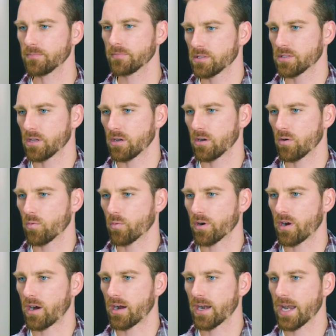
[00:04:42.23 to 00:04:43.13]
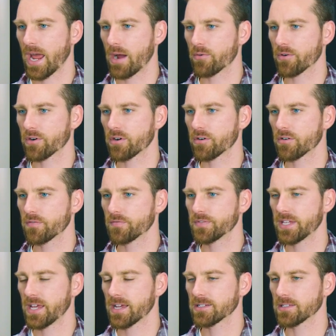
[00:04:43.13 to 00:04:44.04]
So we're on our
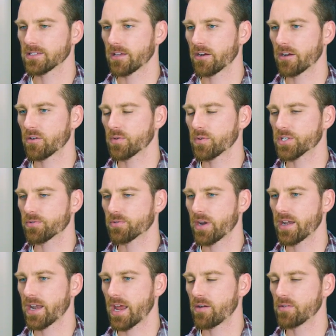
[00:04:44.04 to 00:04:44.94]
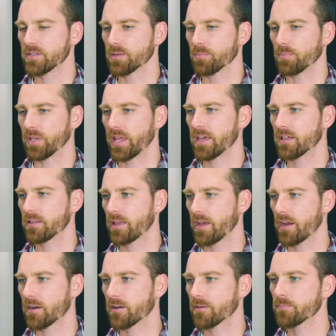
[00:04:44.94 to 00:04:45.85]
curved text layer, which right now is a blank
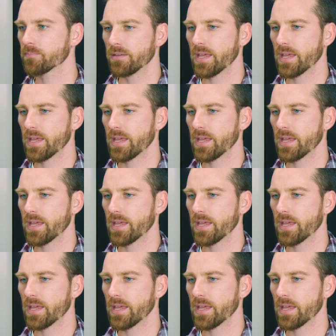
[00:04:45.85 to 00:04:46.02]
layer.